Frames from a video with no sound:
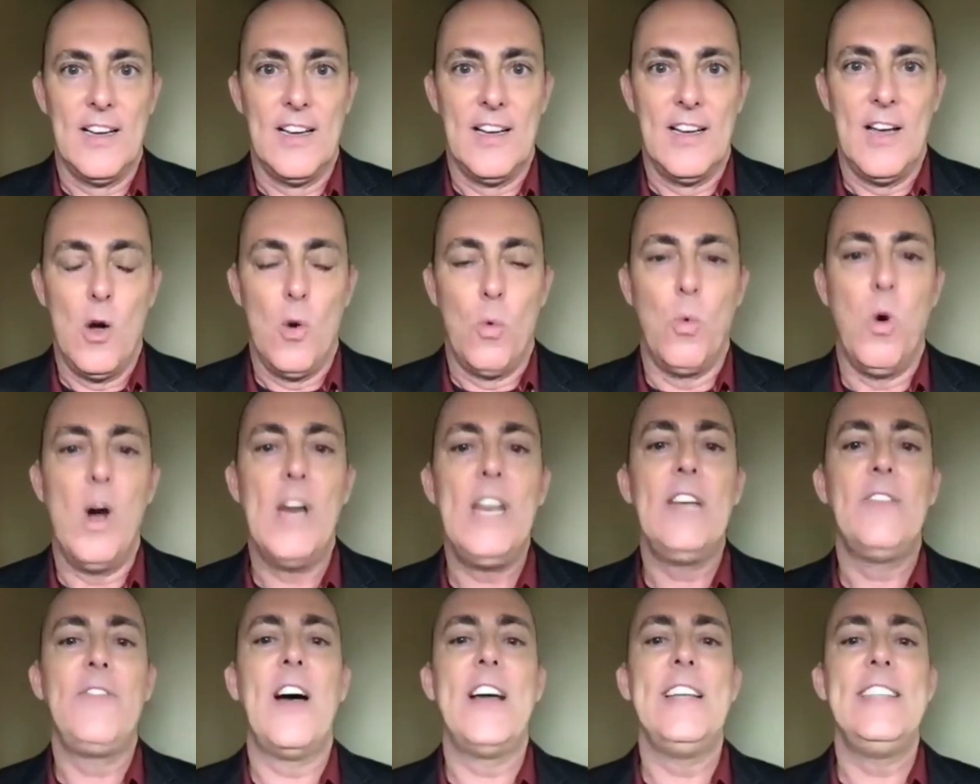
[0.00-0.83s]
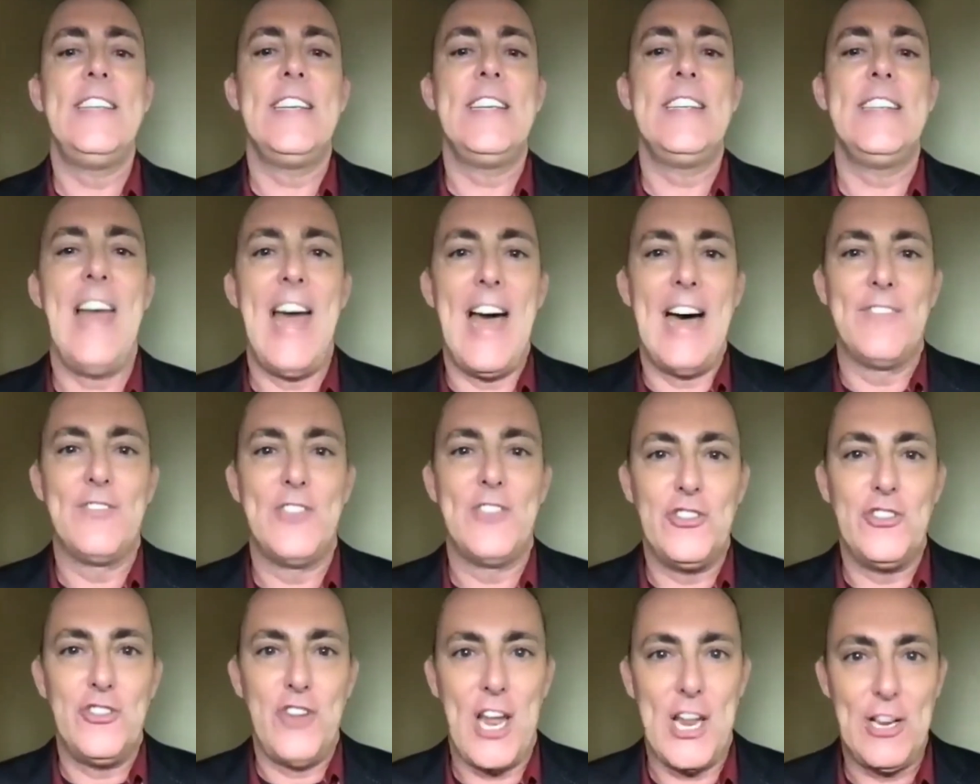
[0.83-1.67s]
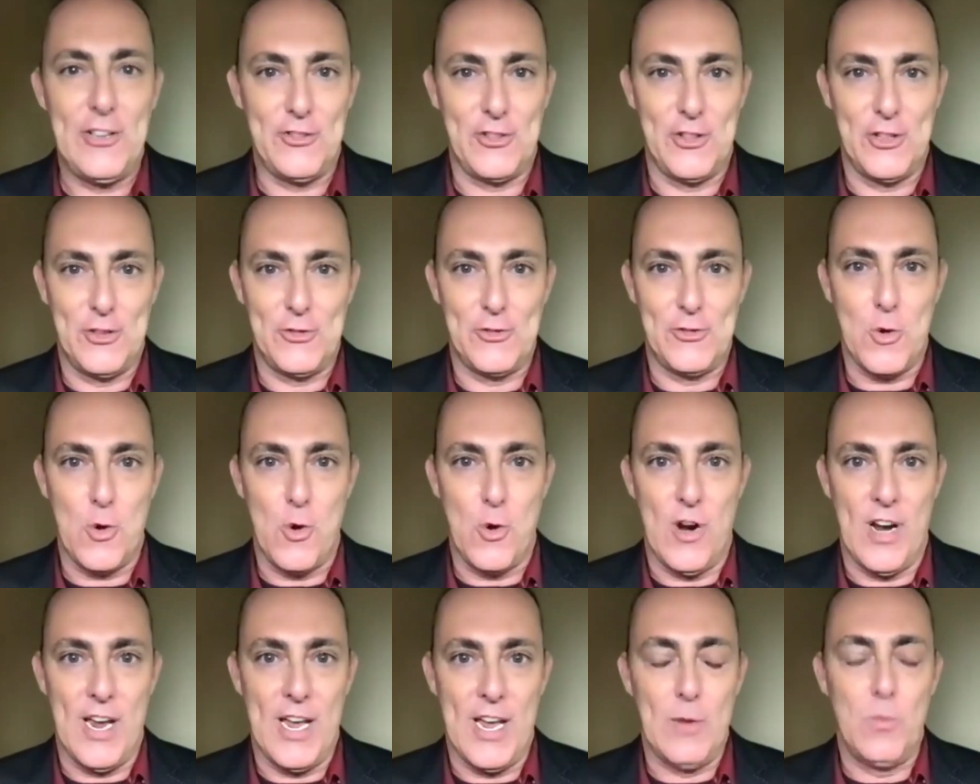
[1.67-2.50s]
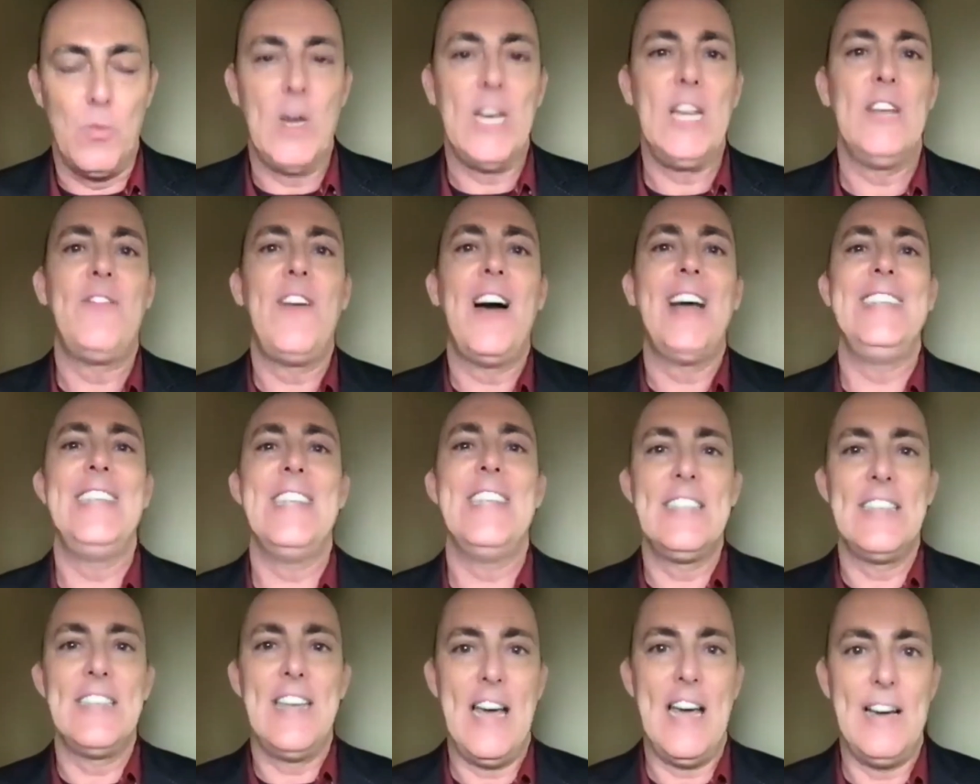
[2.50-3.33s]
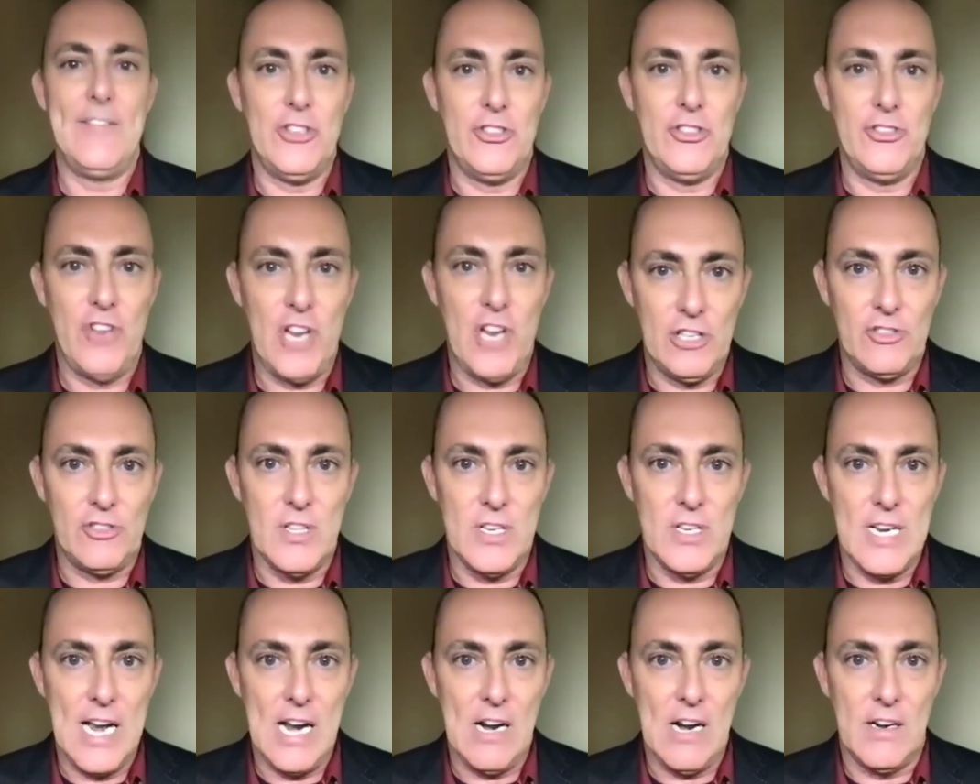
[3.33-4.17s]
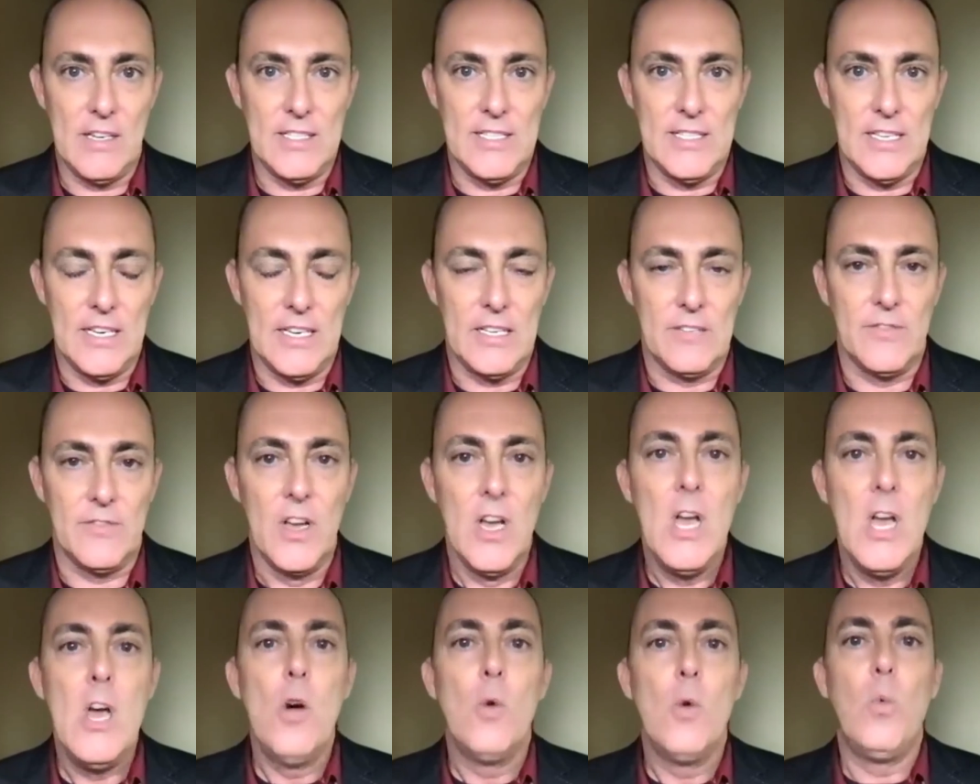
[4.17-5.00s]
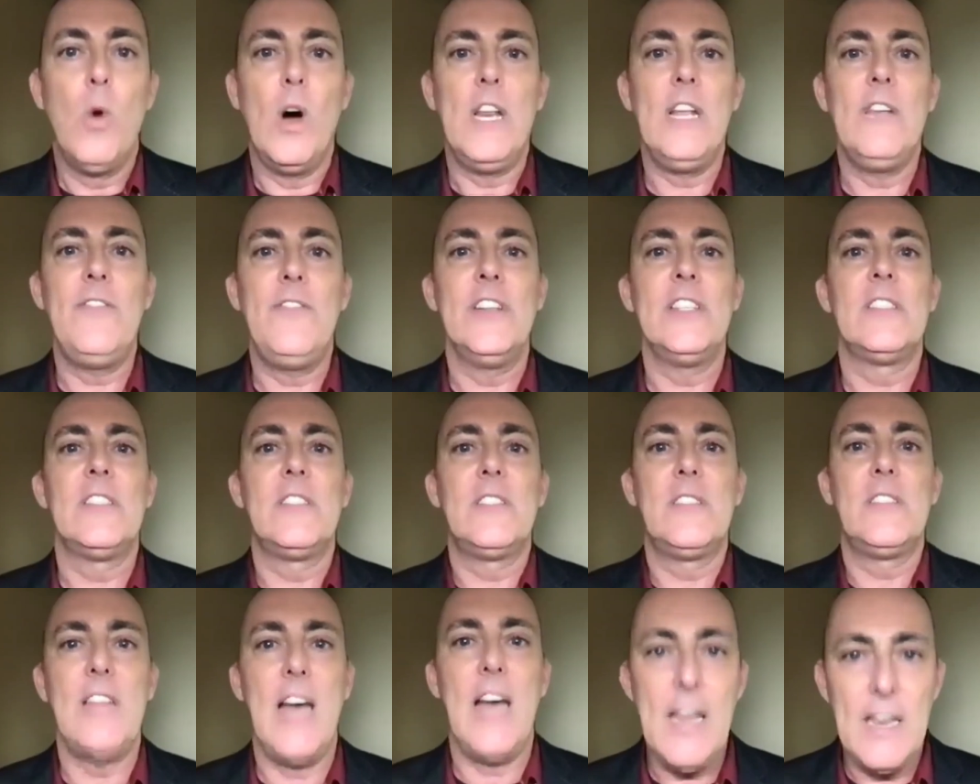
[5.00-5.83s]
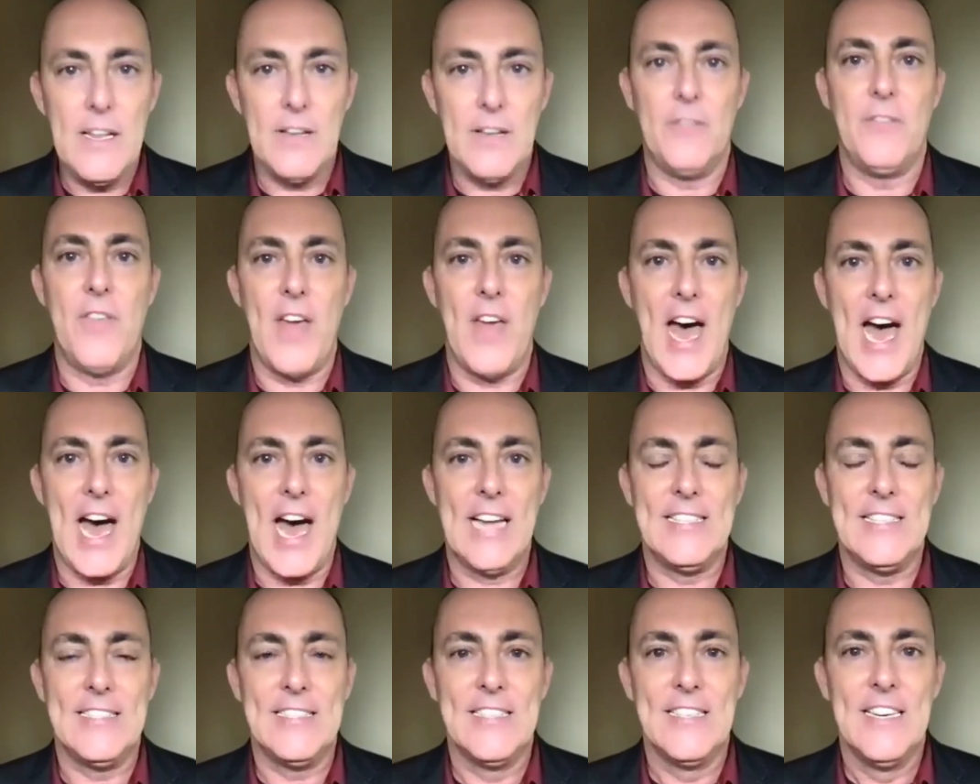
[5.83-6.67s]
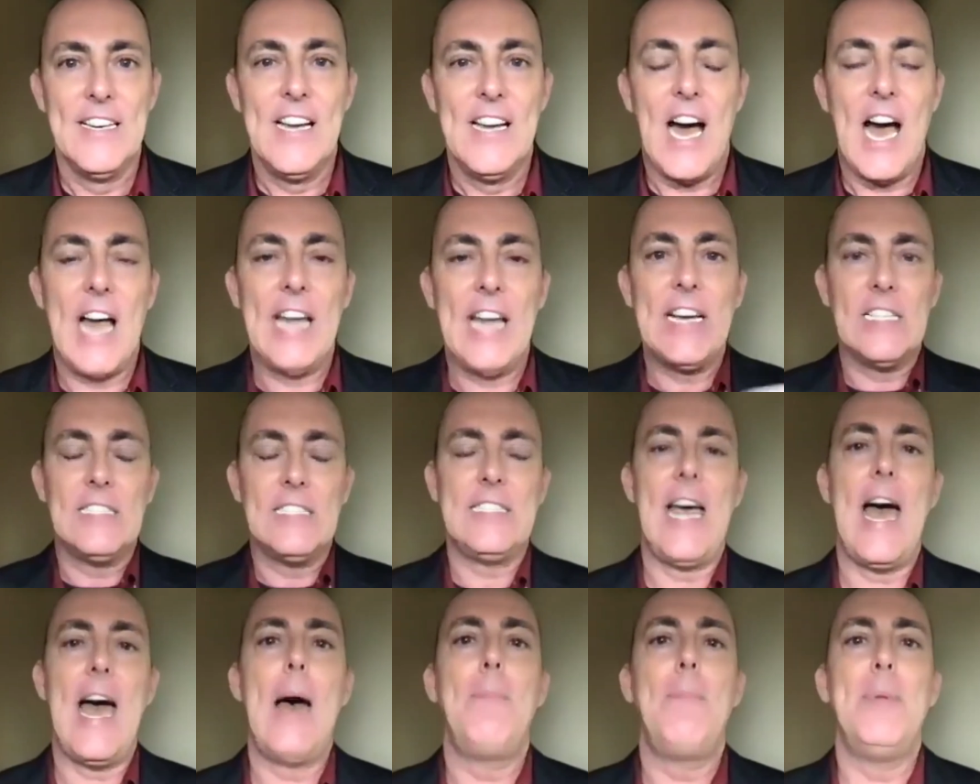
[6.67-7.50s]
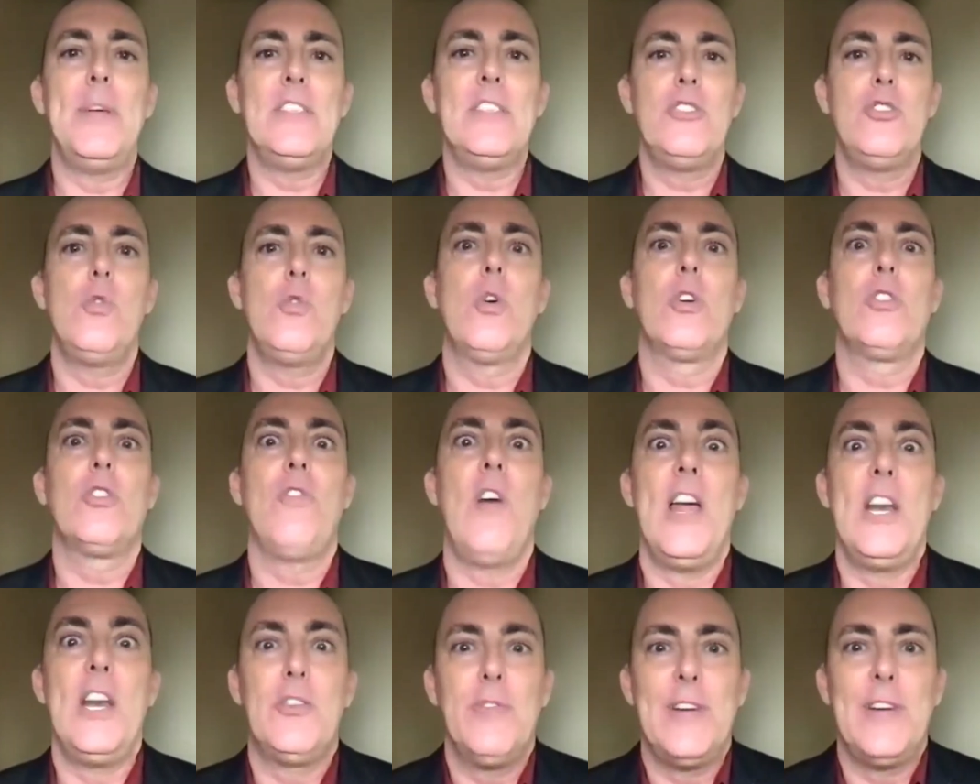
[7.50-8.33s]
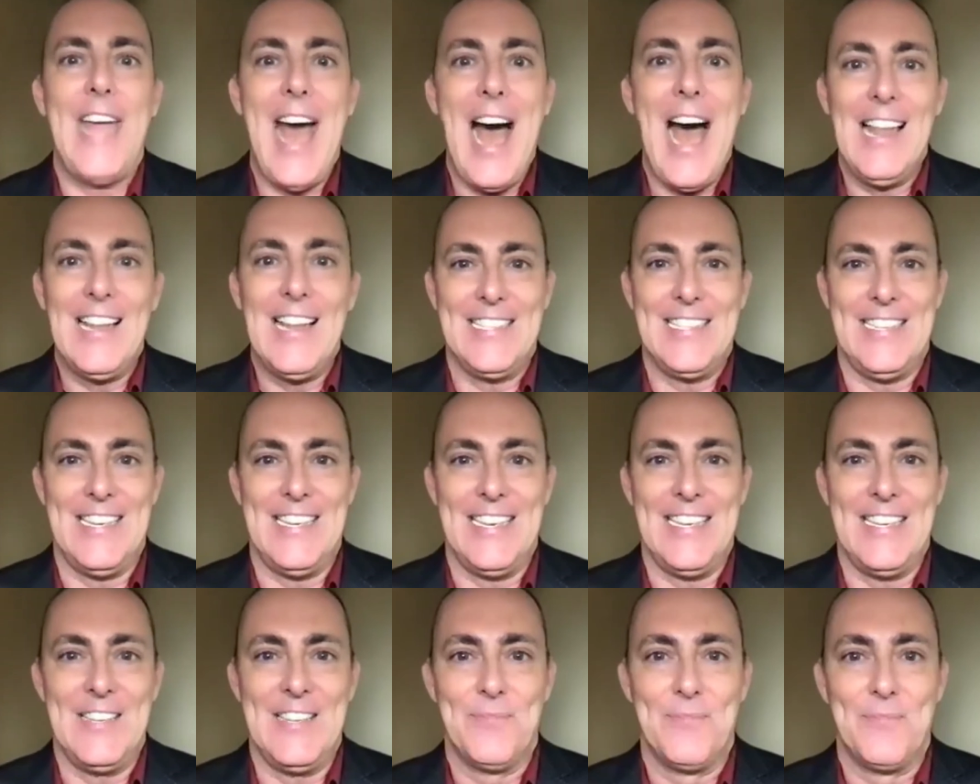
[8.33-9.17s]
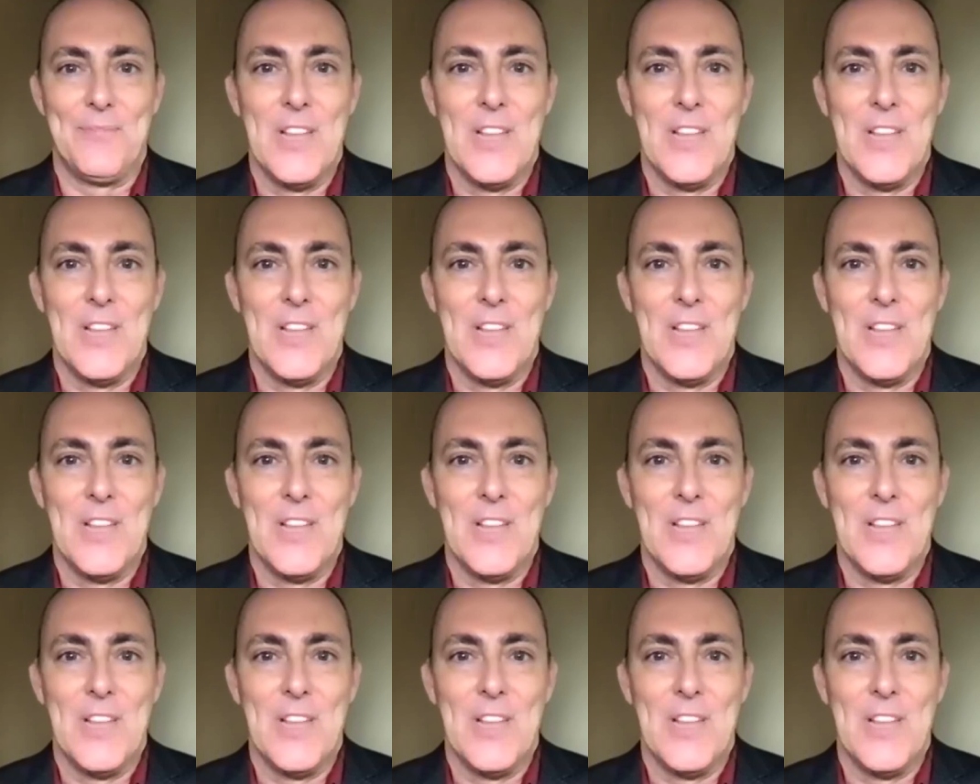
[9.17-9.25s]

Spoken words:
What if I didn't have to change the story? What if I didn't have to change the narrative? What if instead of that, I could tap into a greater reality?